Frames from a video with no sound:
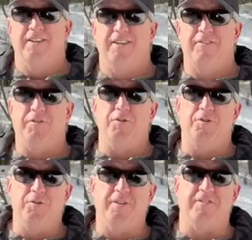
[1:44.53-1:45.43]
If you
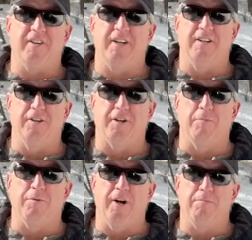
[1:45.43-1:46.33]
do decide to look
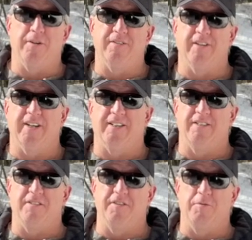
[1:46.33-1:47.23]
at properties like
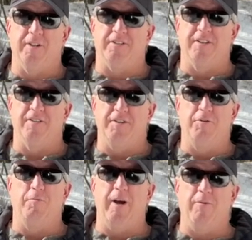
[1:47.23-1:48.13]
this in the winter,
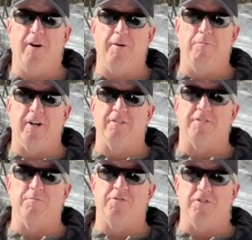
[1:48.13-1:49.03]
you may want to bring
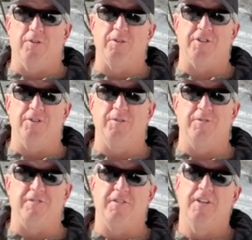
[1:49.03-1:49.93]
some
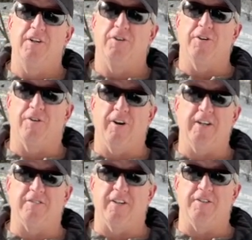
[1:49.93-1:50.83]
snowshoes or
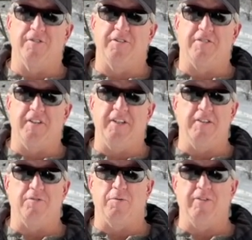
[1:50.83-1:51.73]
cross-country
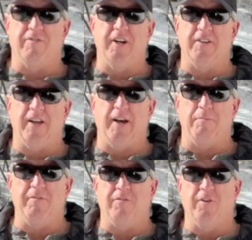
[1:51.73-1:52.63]
skis. We've done that
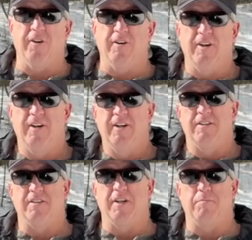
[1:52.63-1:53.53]
before
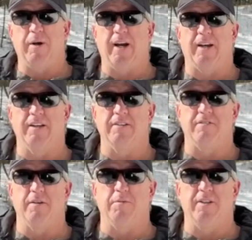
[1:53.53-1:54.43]
to get back into
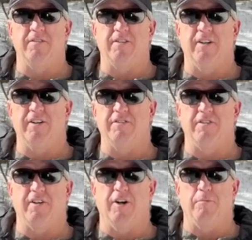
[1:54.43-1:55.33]
some of these areas
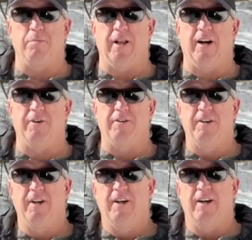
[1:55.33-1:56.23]
that aren't plowed
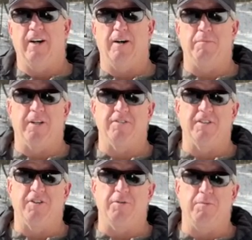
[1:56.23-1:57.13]
uh, because
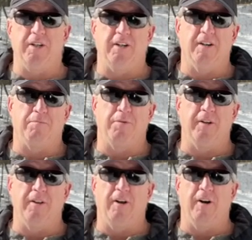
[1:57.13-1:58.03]
it could be a
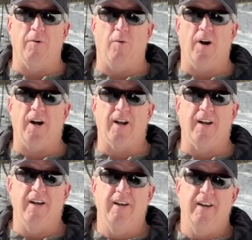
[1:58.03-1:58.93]
pretty long walk
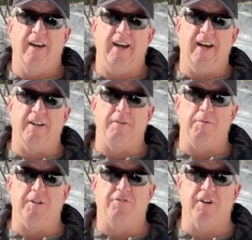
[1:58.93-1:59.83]
and to
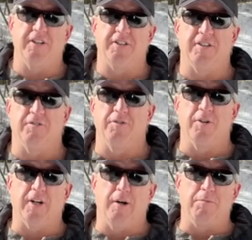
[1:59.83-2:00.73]
be trudging through a
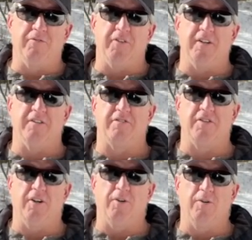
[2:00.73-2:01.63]
couple feet of
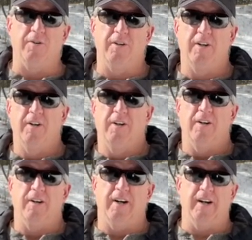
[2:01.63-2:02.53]
snow
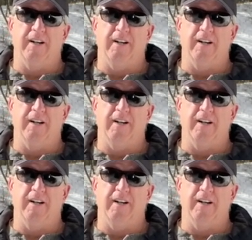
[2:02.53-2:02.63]
uh,